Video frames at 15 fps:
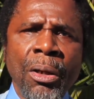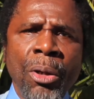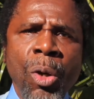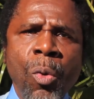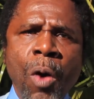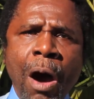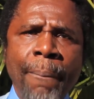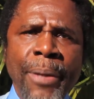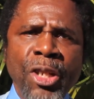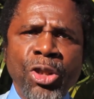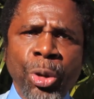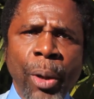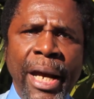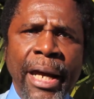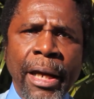who are
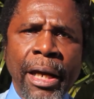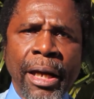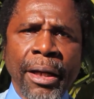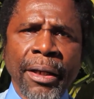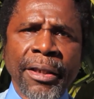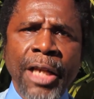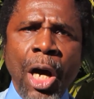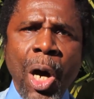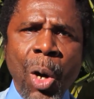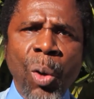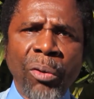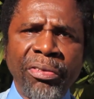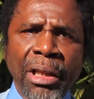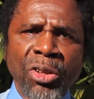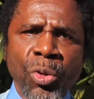betraying the
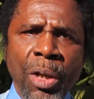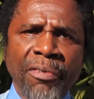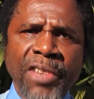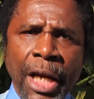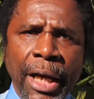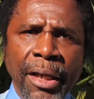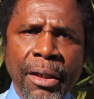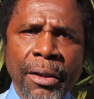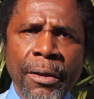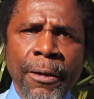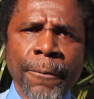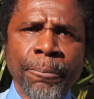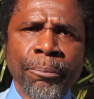oath that you have taken,